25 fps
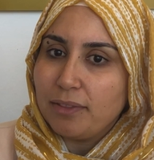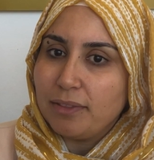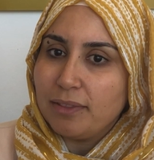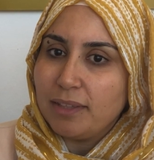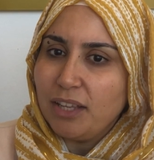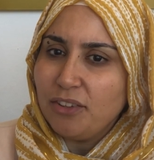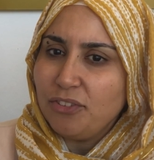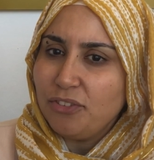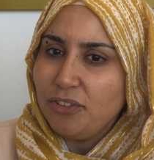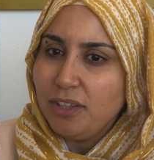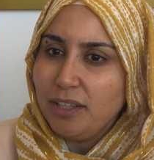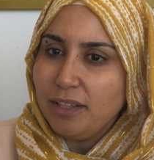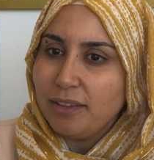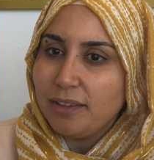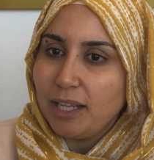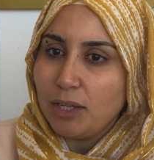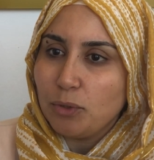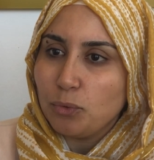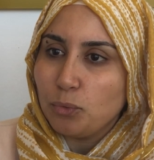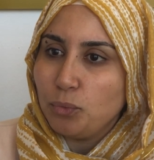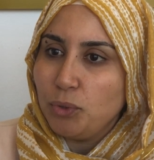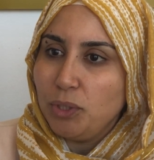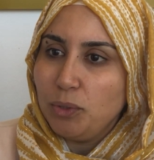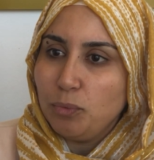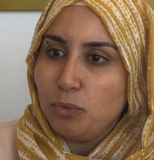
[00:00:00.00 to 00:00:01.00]
nothing
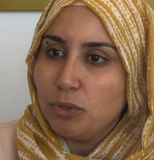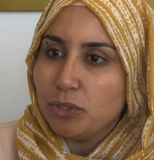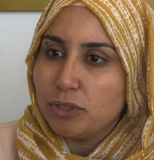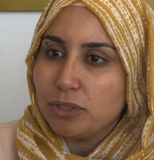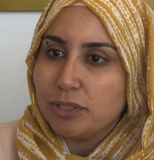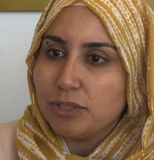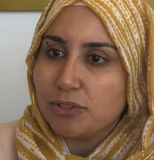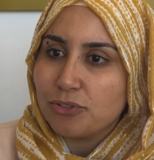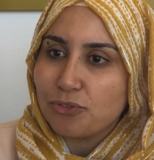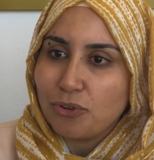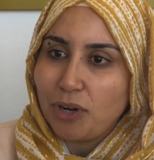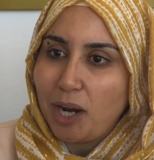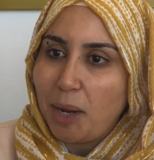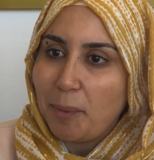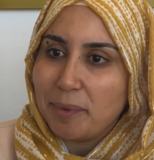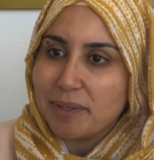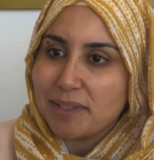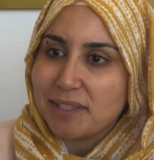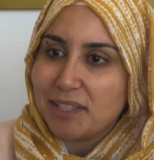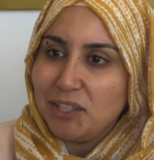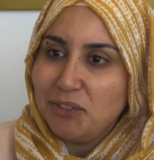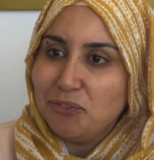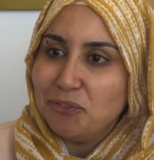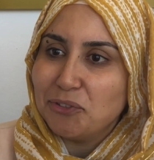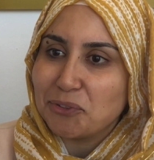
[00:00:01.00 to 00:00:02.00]
that we would describe as
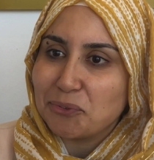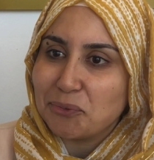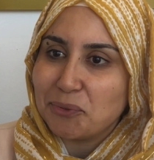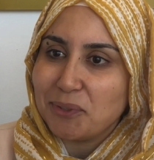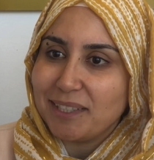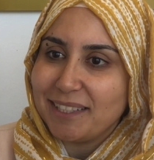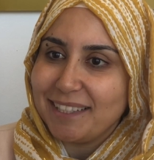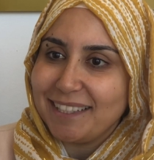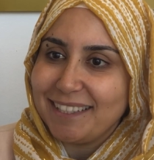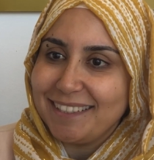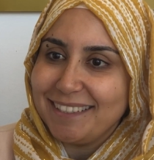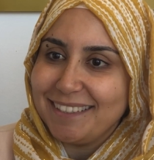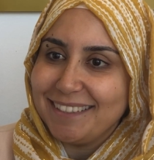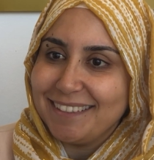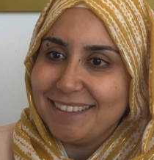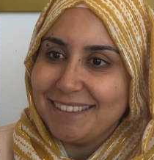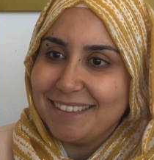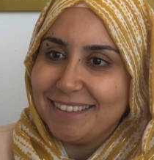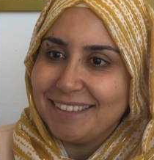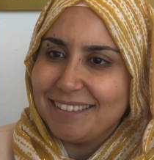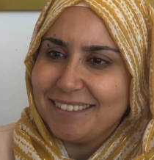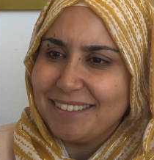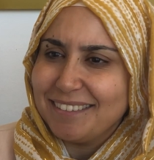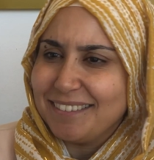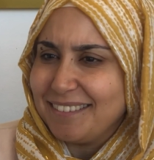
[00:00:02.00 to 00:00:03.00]
evil, really,
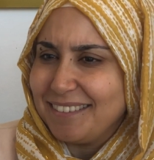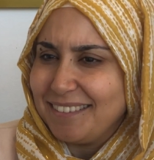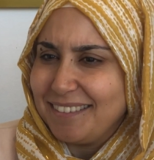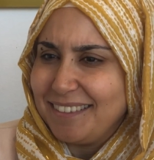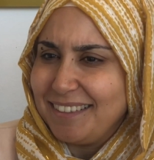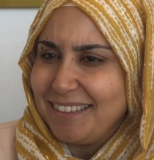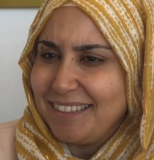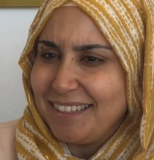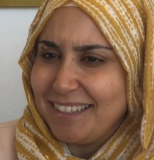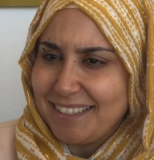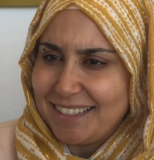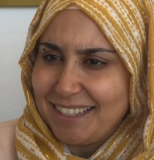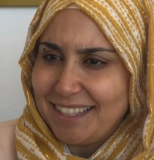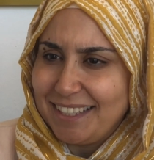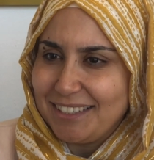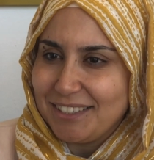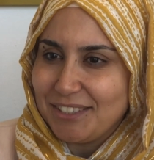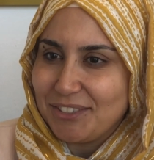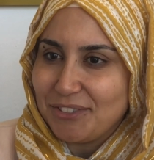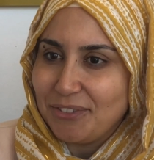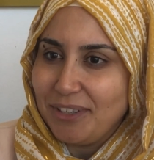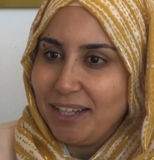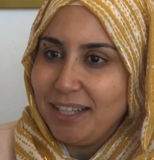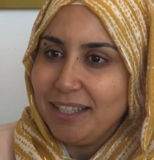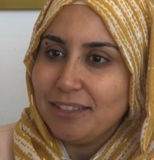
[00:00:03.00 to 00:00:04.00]
in a
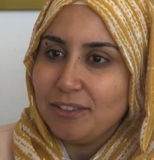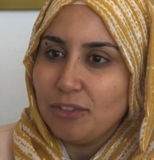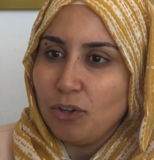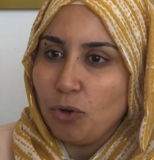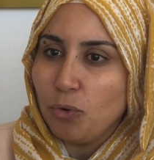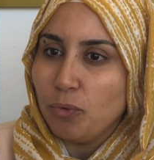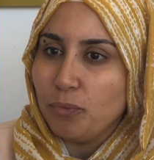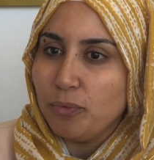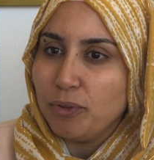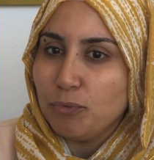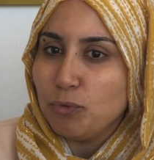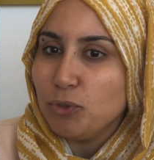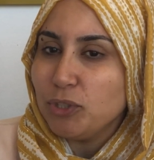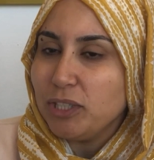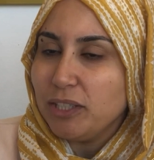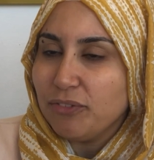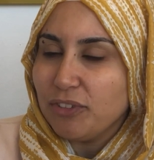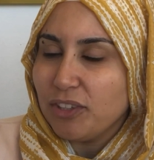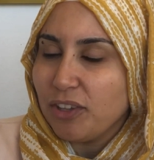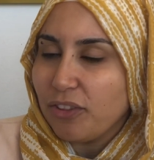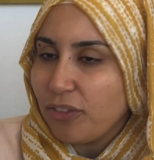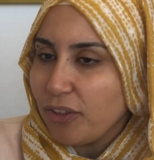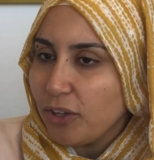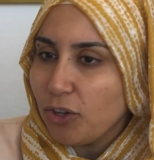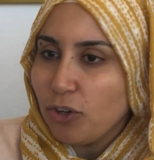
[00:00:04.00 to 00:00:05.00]
sense, right? Or we wouldn't
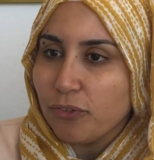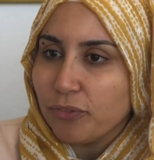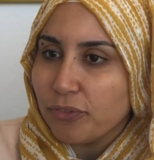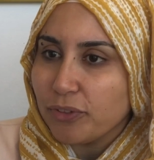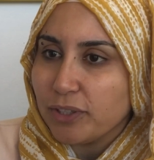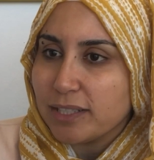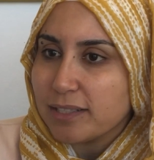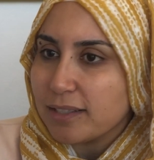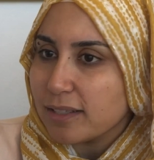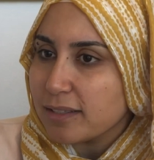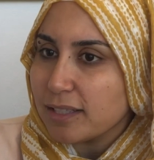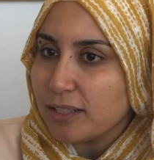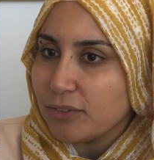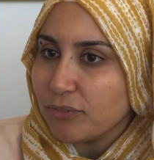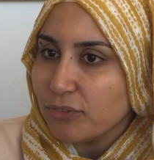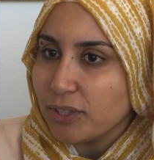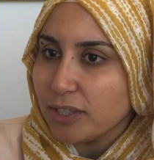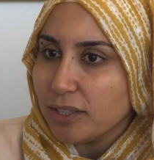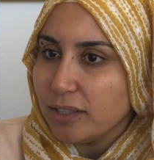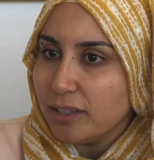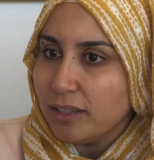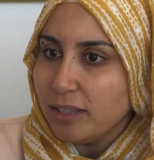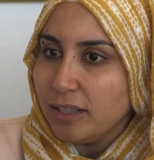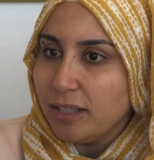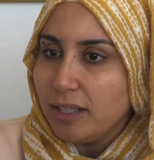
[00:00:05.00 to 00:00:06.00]
even think of these as evil.
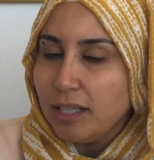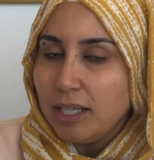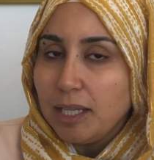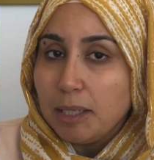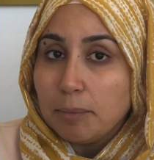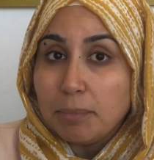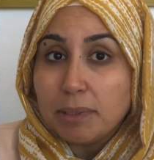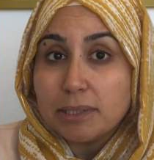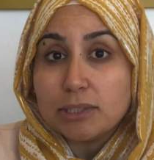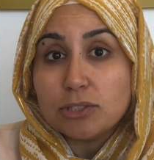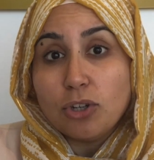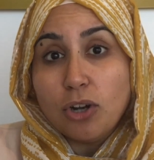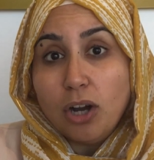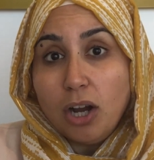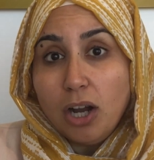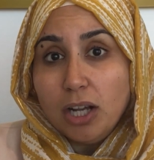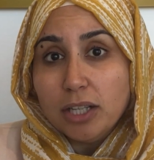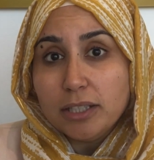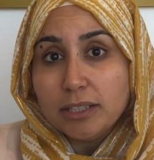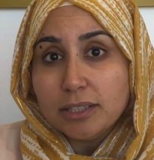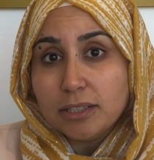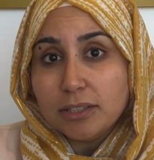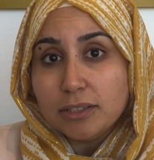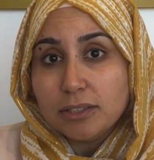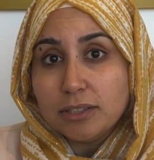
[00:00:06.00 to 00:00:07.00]
But
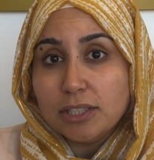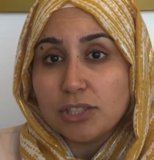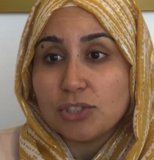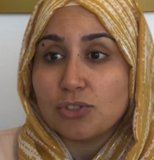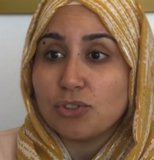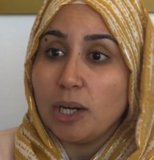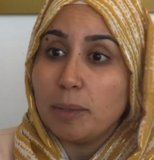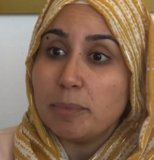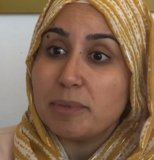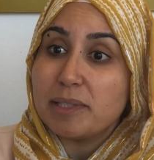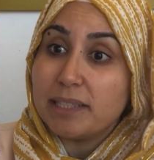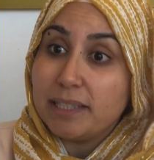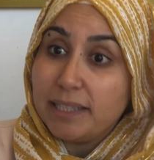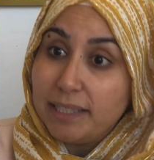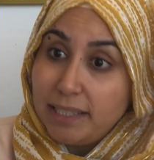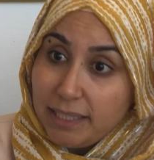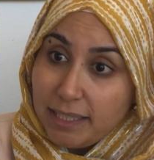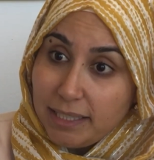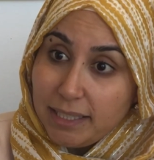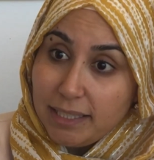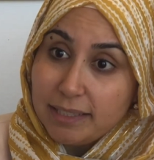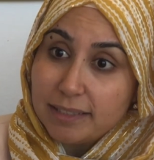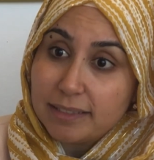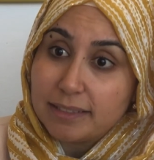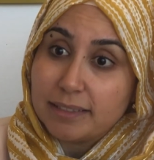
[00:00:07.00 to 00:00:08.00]
God describes
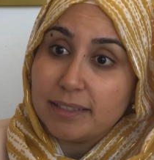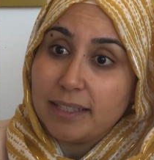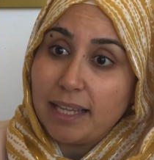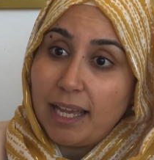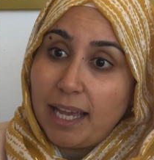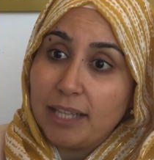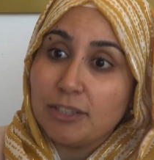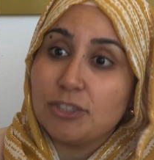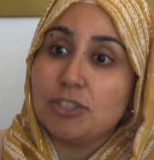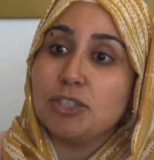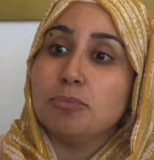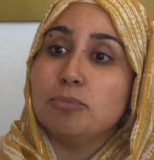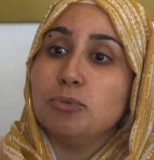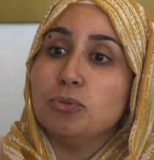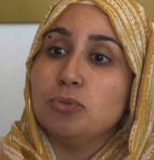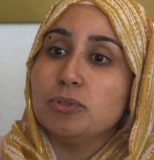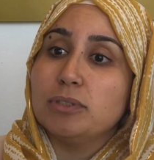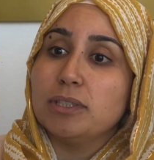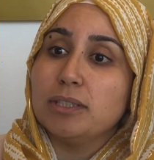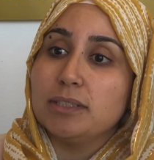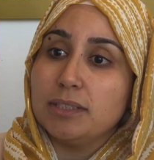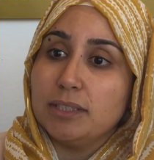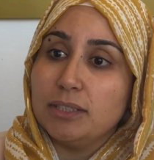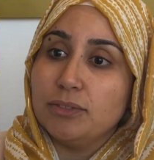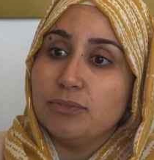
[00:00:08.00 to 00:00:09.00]
these attributes
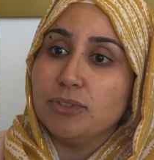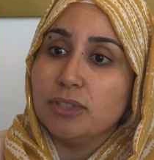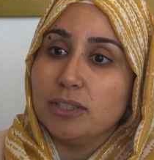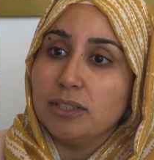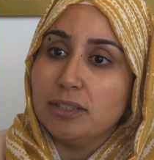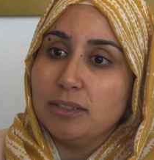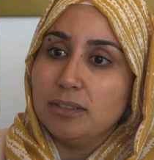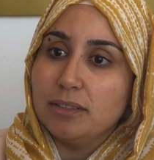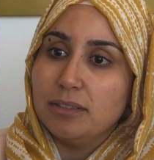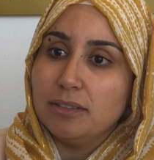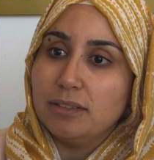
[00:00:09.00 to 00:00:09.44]
as evil.